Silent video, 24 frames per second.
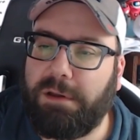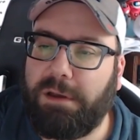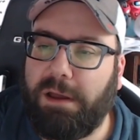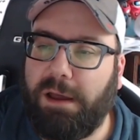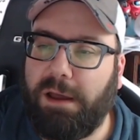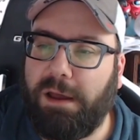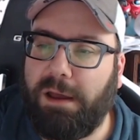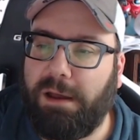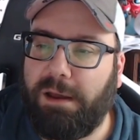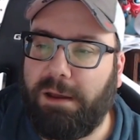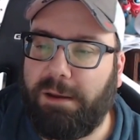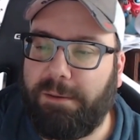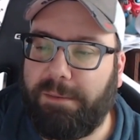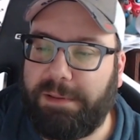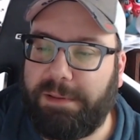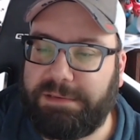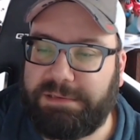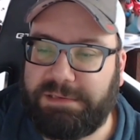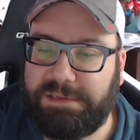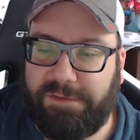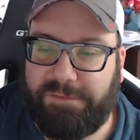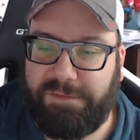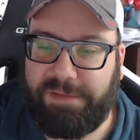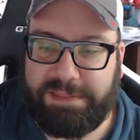and
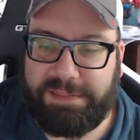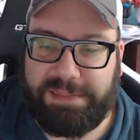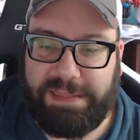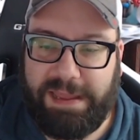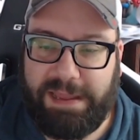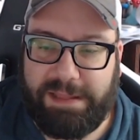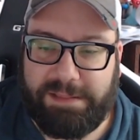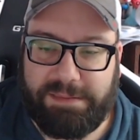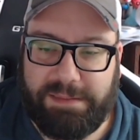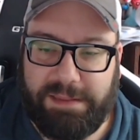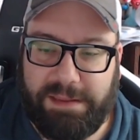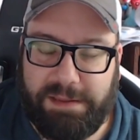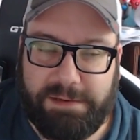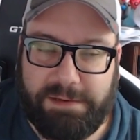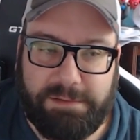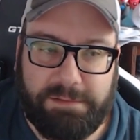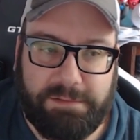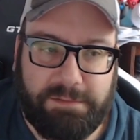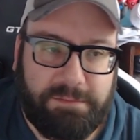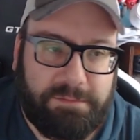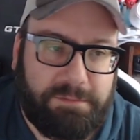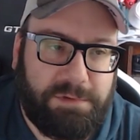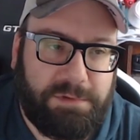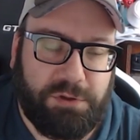stuff like that,
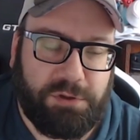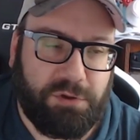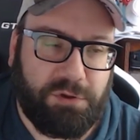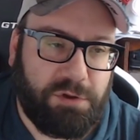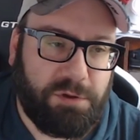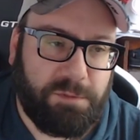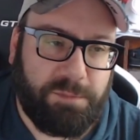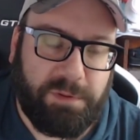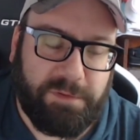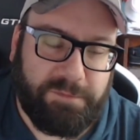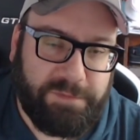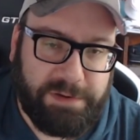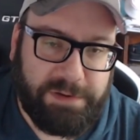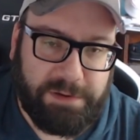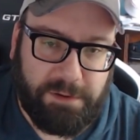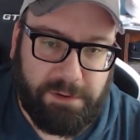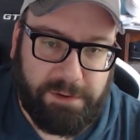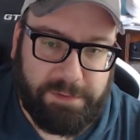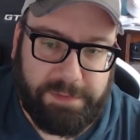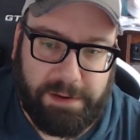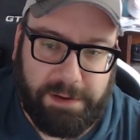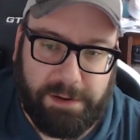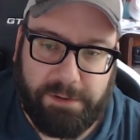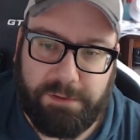you could put vinegar
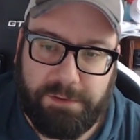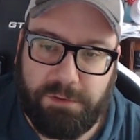in there.